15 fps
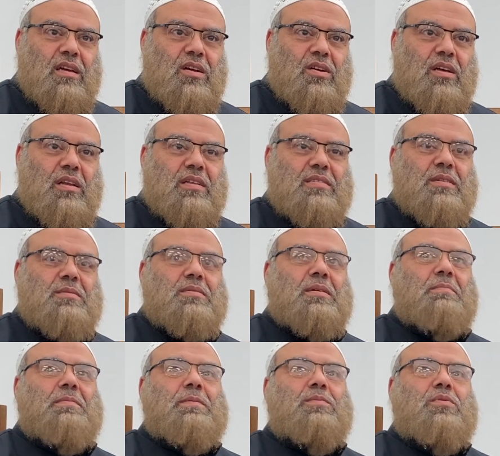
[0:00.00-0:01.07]
Right? So
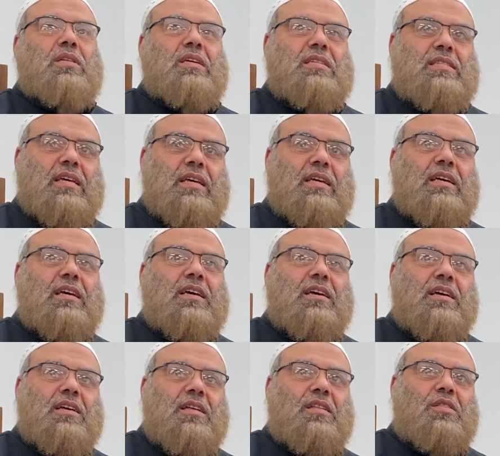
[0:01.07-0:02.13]
some people, they say
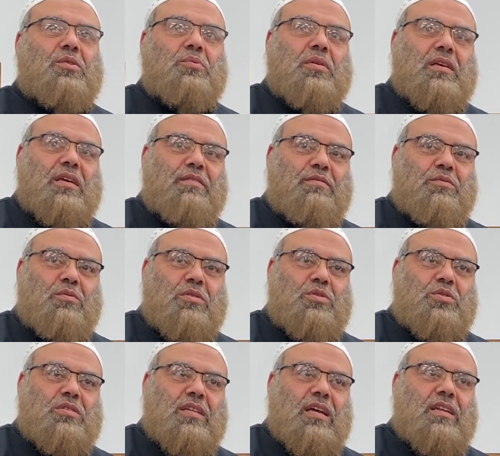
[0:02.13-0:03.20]
the way even when
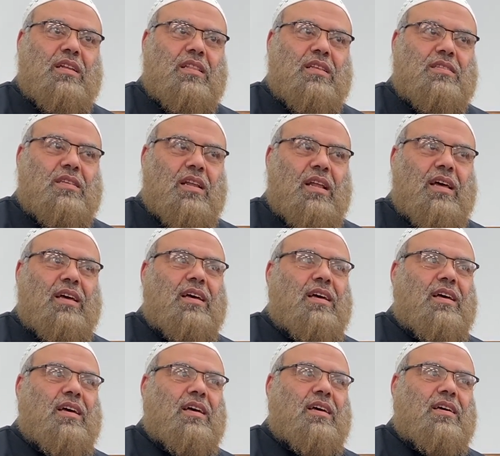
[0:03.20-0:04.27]
you stand in the
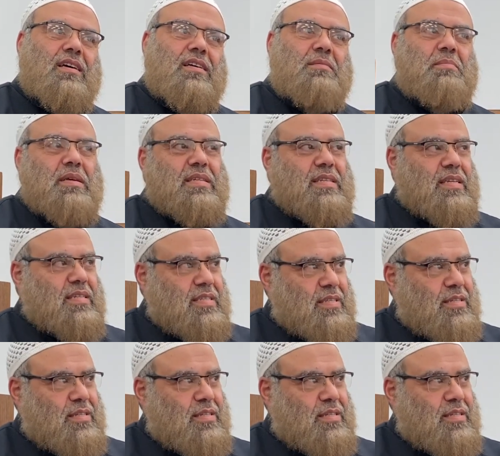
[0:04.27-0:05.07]
salah, it makes sense